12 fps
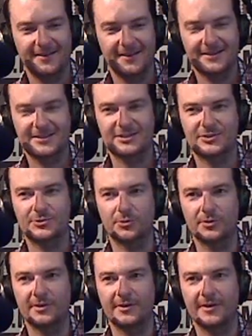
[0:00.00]

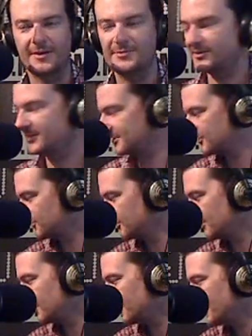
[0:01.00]
Extraordinary, absolutely
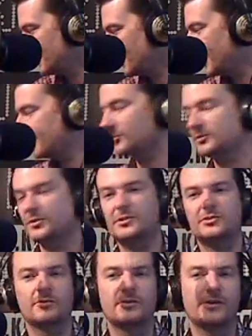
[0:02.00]
extraordinary. And also
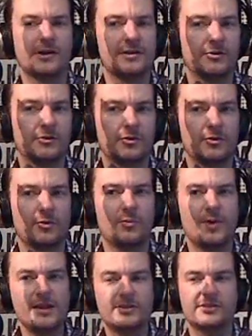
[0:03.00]
extraordinary, the
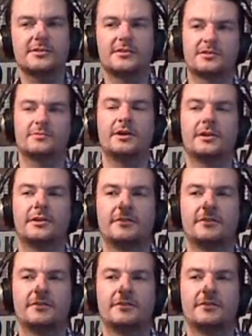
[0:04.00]
Norwegians this week.